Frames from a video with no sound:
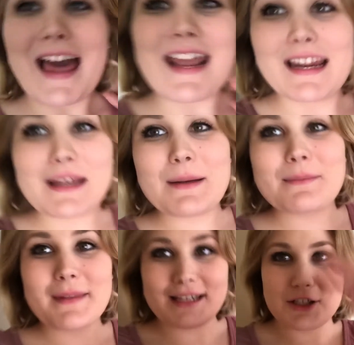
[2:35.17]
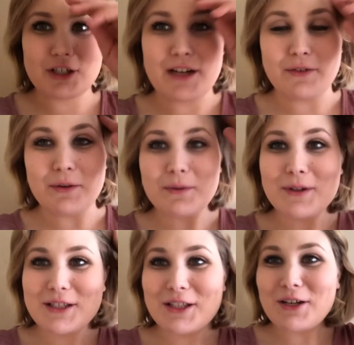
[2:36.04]
And I'm like sure everyone
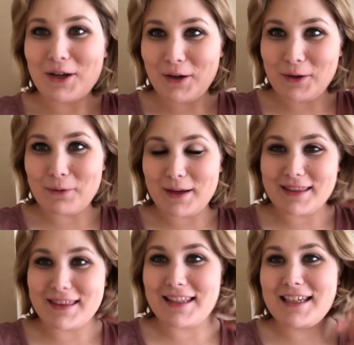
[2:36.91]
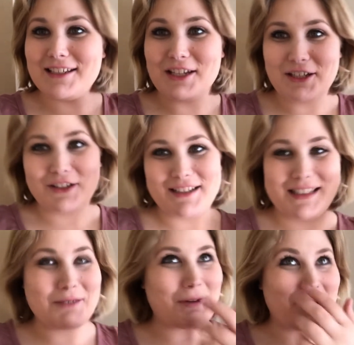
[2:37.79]
wants to know what the gender is
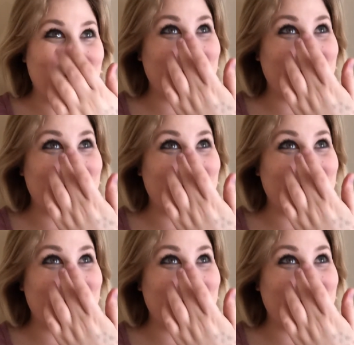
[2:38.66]
as well.